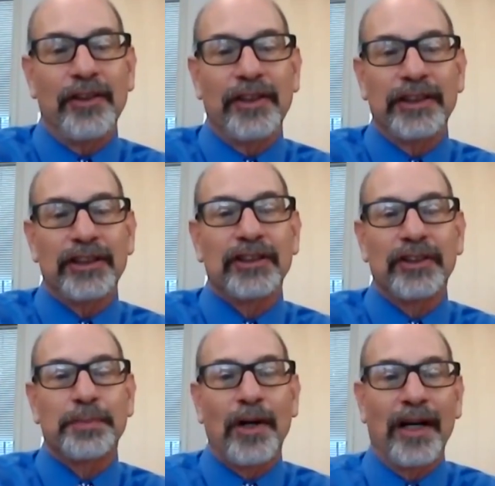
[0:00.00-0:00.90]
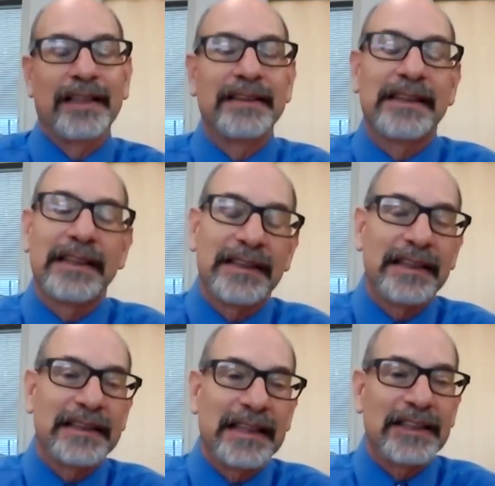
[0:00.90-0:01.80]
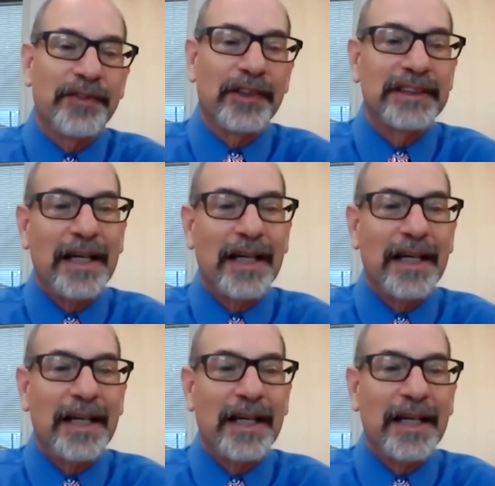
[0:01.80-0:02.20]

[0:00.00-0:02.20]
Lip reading: and you can just search Parkinson's disease.